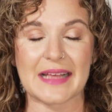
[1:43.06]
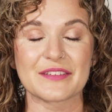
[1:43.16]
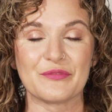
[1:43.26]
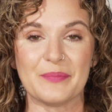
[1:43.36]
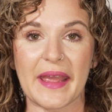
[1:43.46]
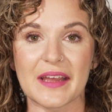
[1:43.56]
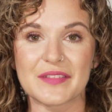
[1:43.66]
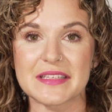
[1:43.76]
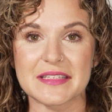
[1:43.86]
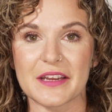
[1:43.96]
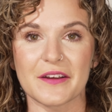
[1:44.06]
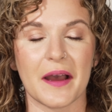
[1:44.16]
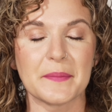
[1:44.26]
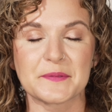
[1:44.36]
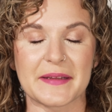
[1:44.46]
As of May of this year,
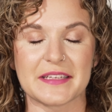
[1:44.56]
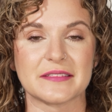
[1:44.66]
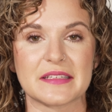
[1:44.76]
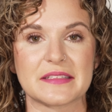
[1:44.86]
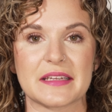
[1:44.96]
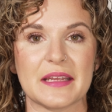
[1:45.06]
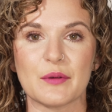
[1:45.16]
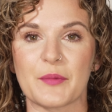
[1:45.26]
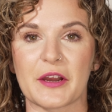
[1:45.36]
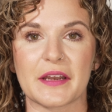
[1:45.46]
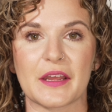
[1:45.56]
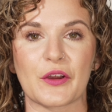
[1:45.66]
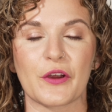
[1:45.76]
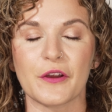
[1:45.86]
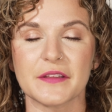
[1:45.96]
HubSpot tells us that email marketing
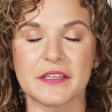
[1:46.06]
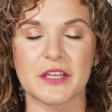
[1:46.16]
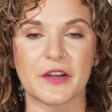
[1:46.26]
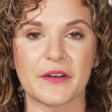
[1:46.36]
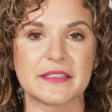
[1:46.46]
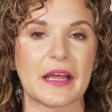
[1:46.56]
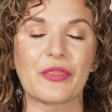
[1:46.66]
currently generates